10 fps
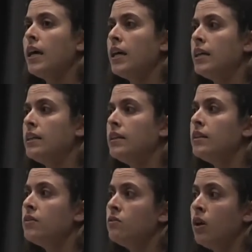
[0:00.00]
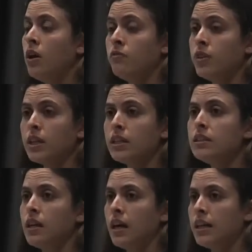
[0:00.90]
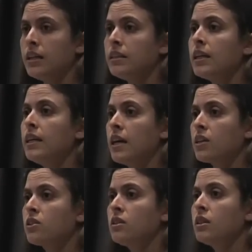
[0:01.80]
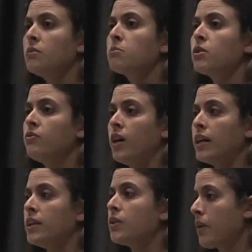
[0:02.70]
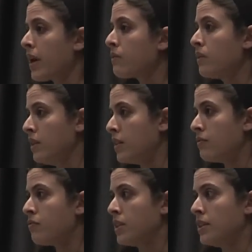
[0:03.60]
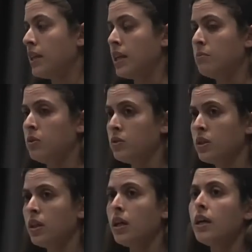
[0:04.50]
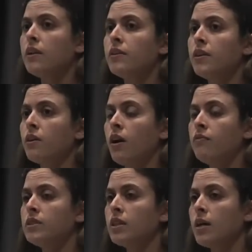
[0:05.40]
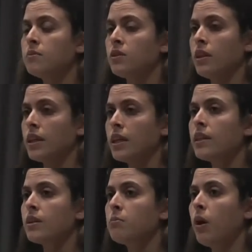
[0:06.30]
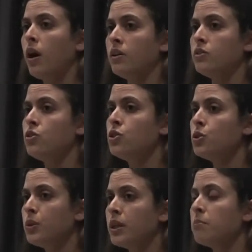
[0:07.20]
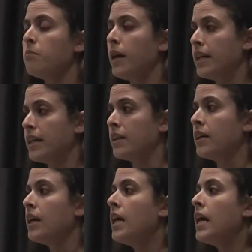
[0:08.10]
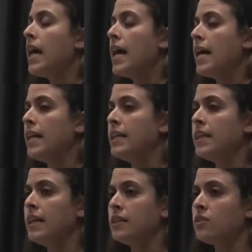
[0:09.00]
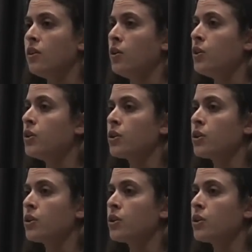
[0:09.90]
And a vegan diet can actually provide great relief for these animals. They're oftentimes licking their paws, chewing, biting, and it's a